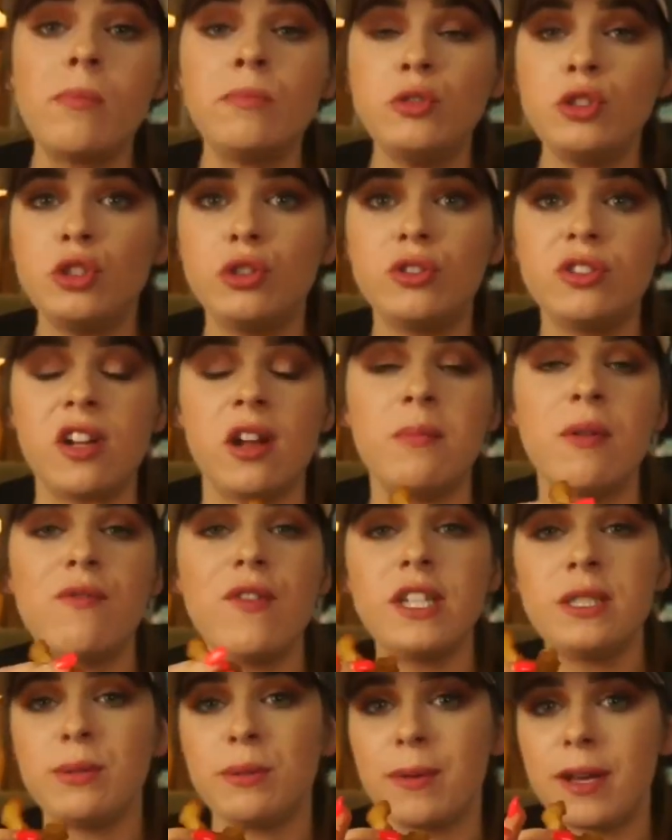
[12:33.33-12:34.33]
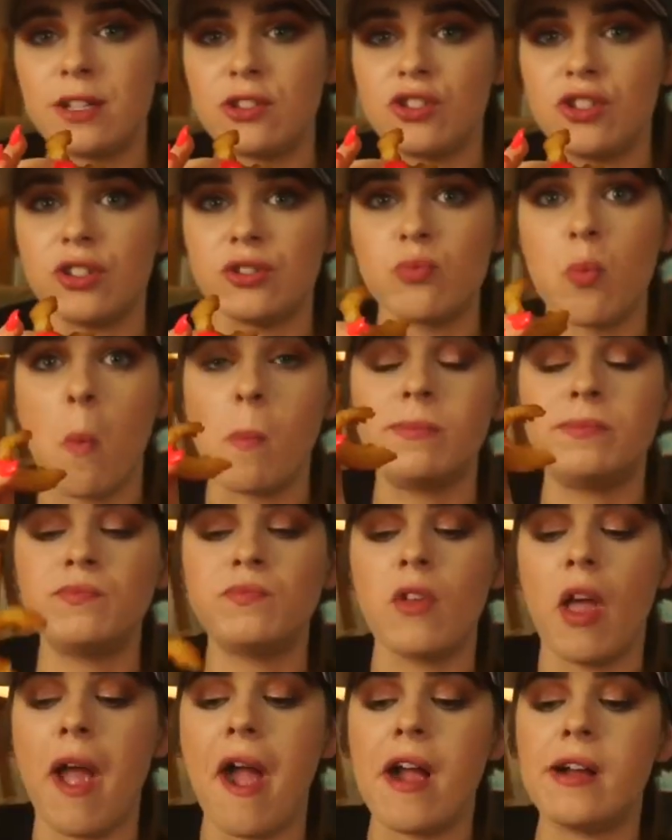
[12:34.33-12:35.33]
to sending me Facebook messages
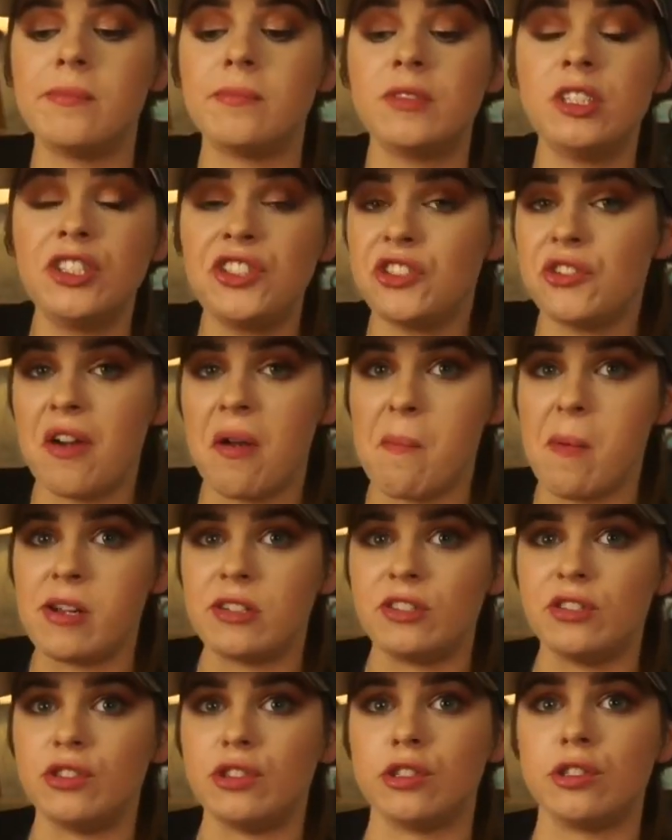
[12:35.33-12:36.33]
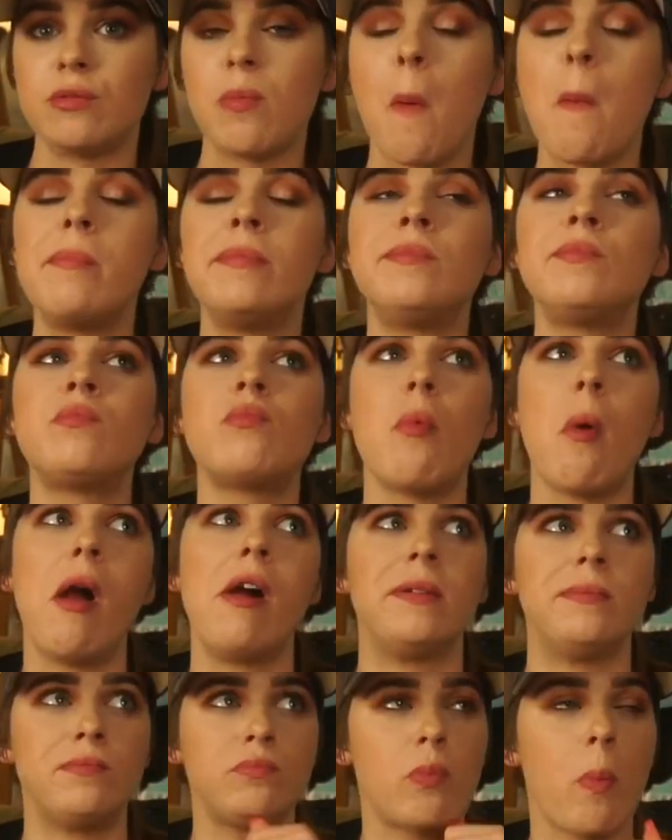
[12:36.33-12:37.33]
and Instagram messages. I
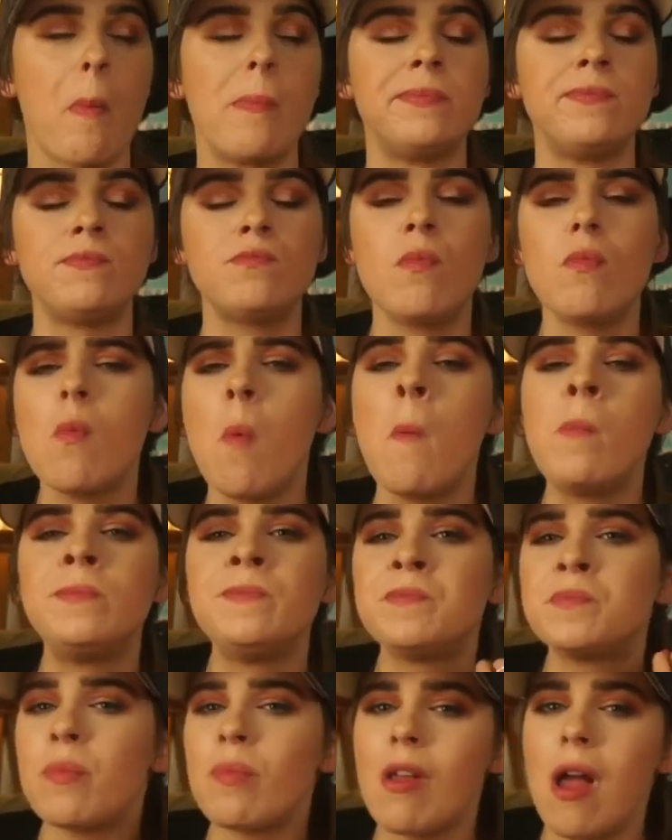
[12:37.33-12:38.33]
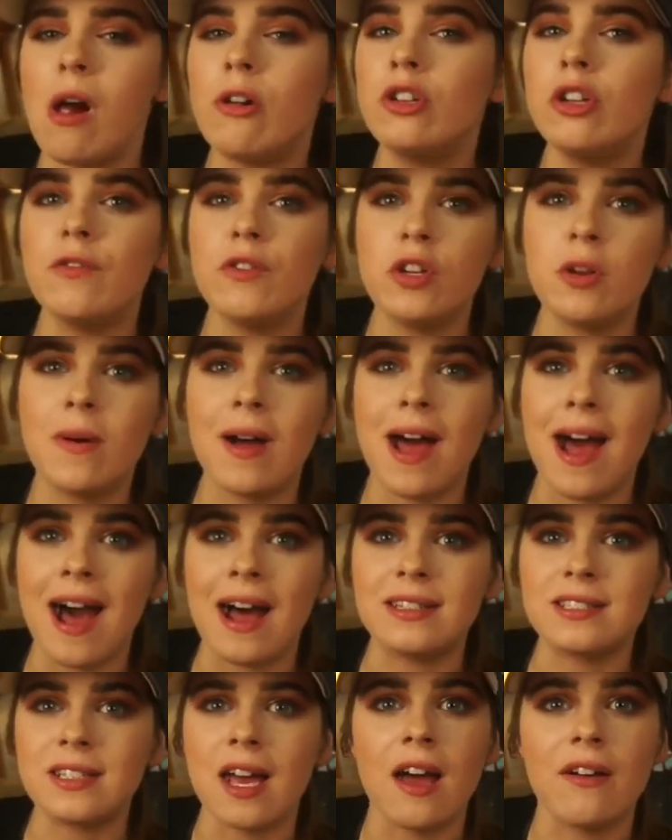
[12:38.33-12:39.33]
don't know if you know what
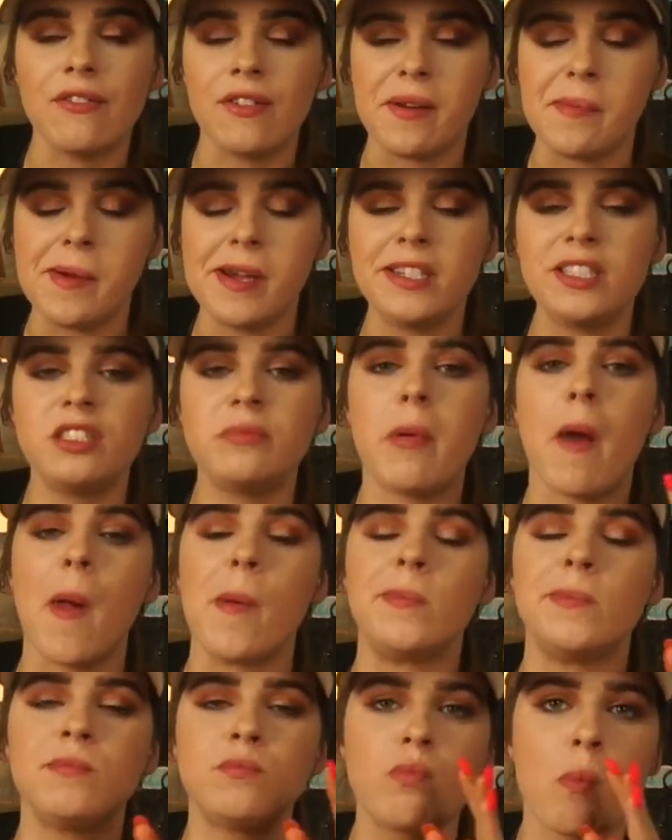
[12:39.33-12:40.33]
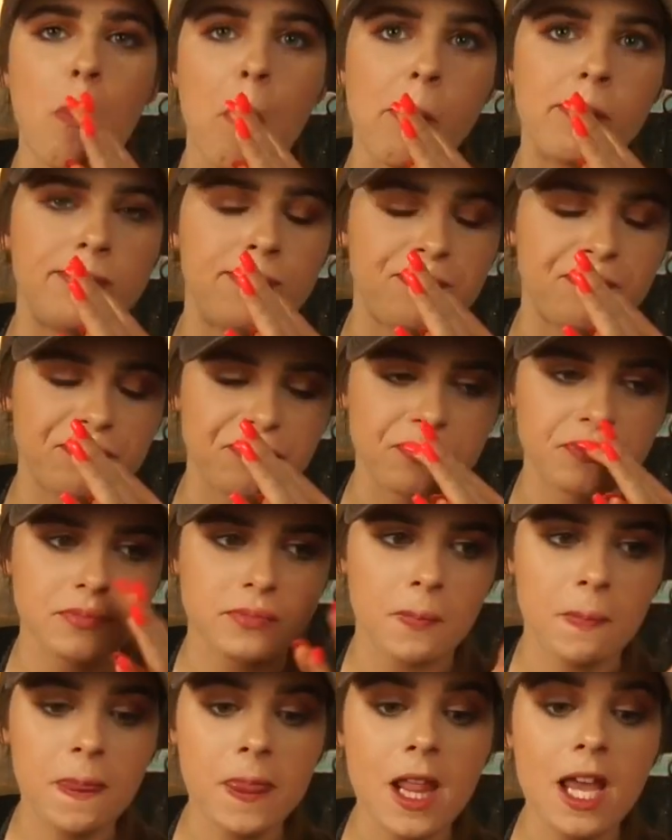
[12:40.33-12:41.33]
Ask FM is, but
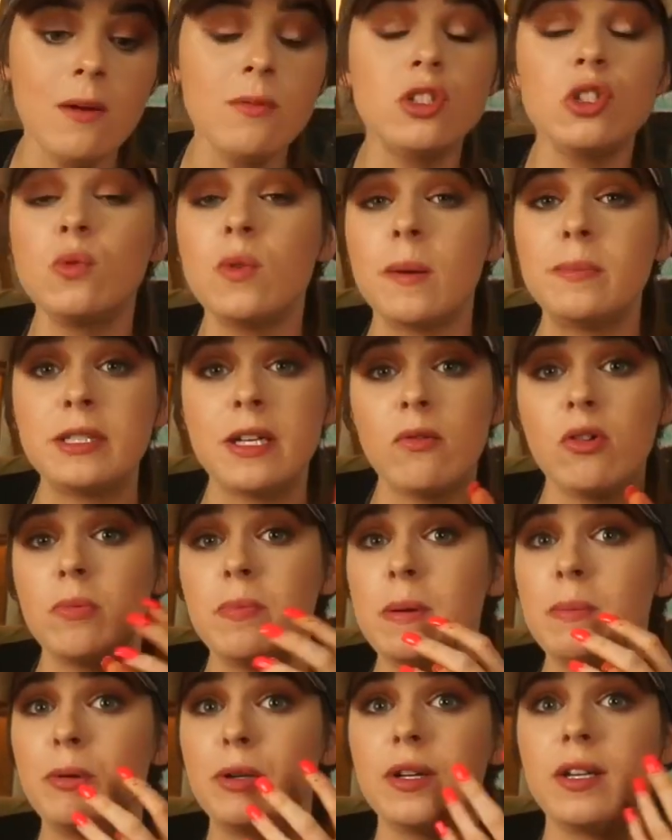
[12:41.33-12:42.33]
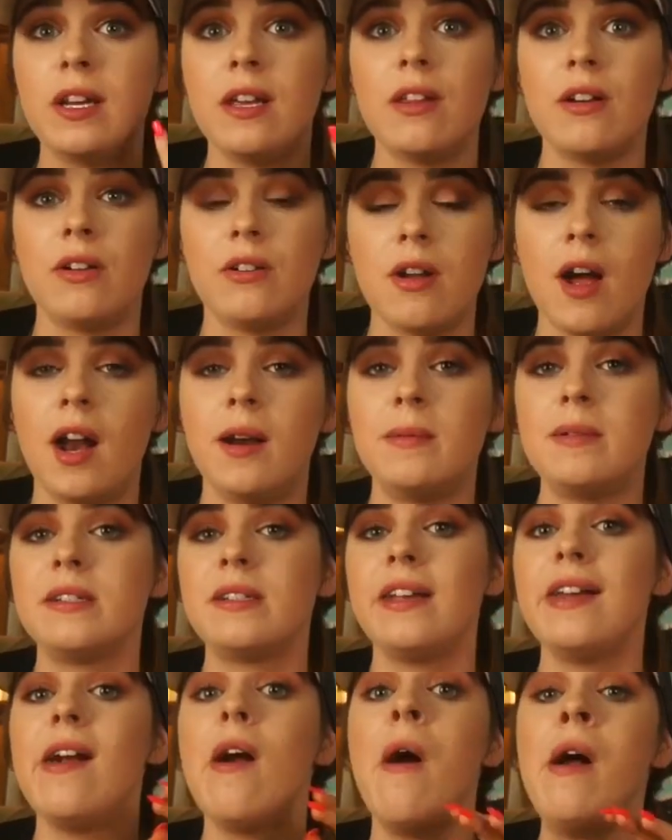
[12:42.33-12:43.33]
it was a website where people can either
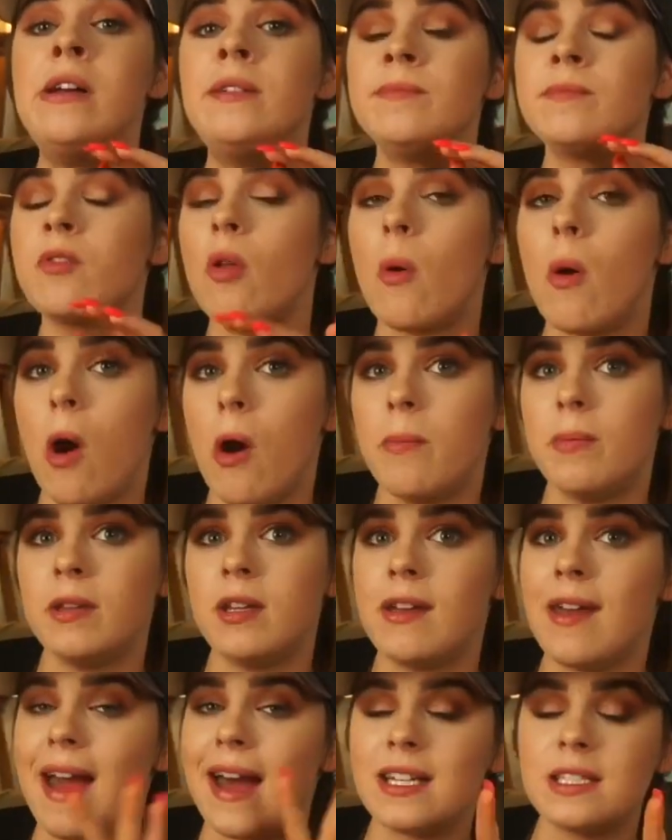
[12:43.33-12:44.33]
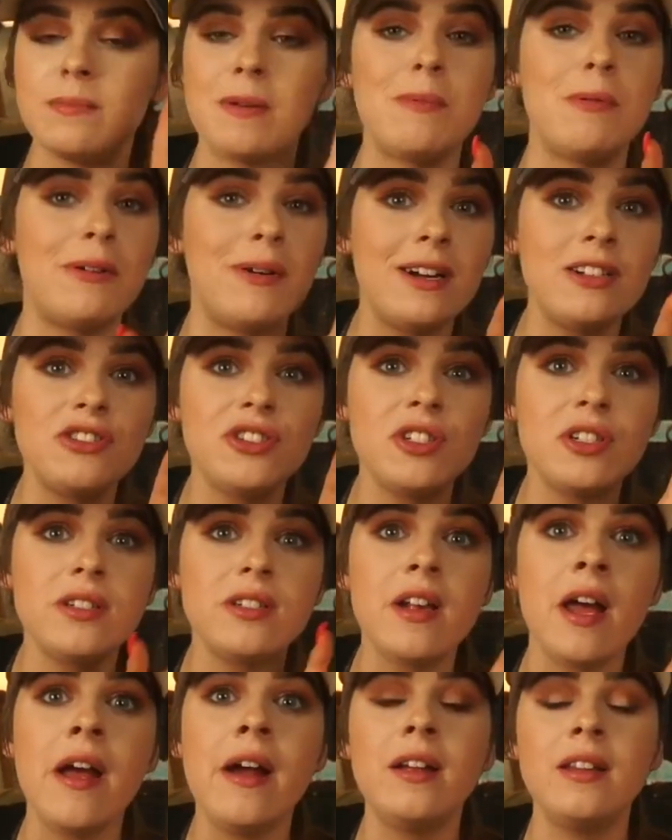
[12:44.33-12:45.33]
anonymously or openly ask people
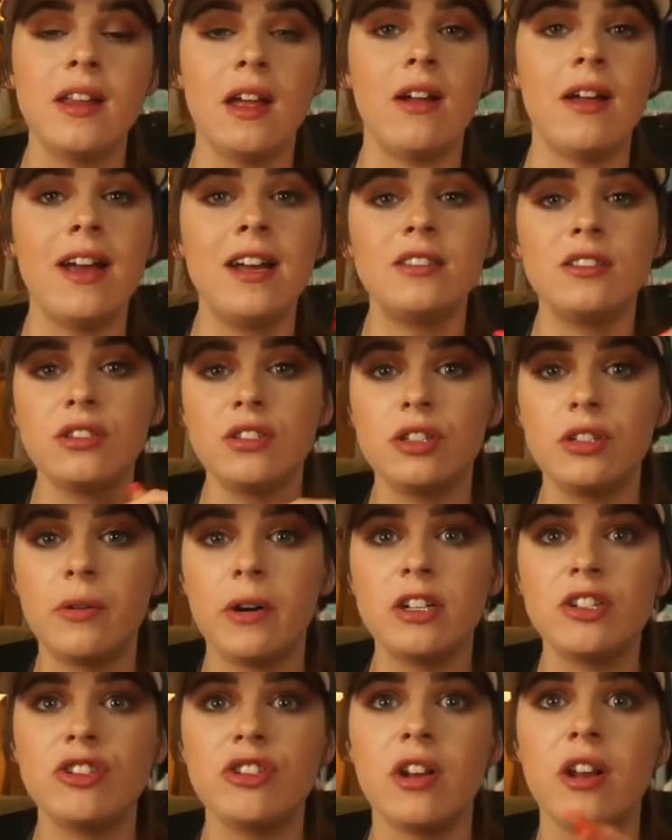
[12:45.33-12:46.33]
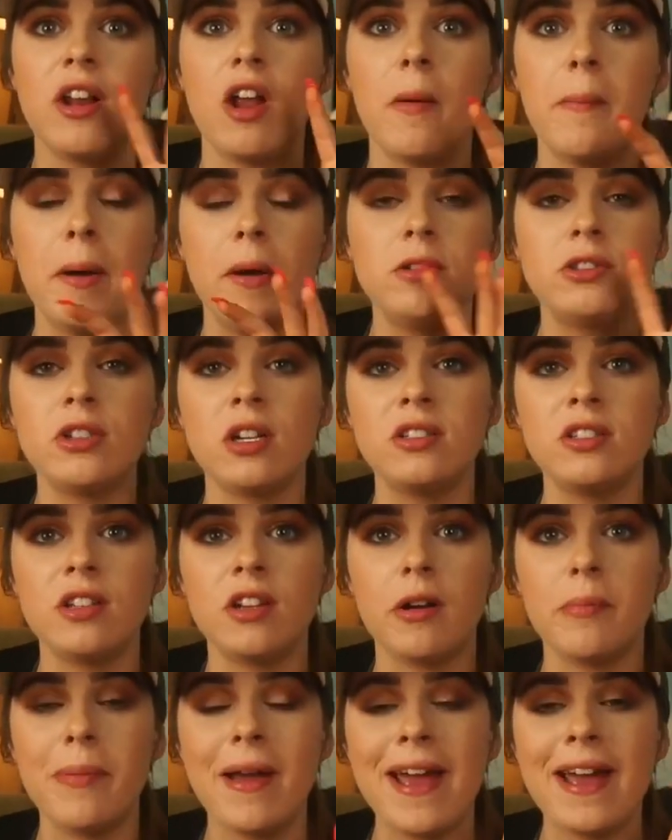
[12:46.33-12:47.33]
questions. They'll answer the question, they'll post onto
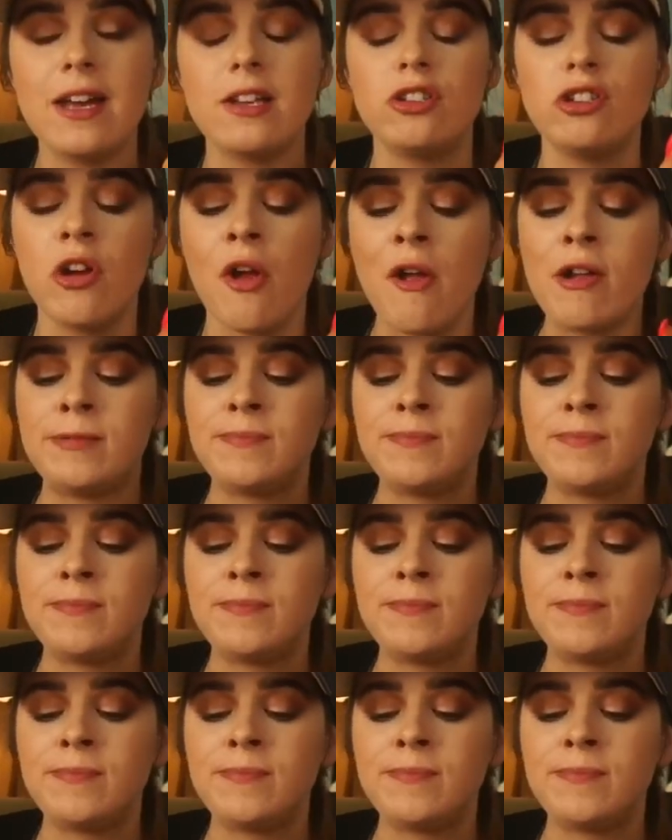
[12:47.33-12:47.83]
their page,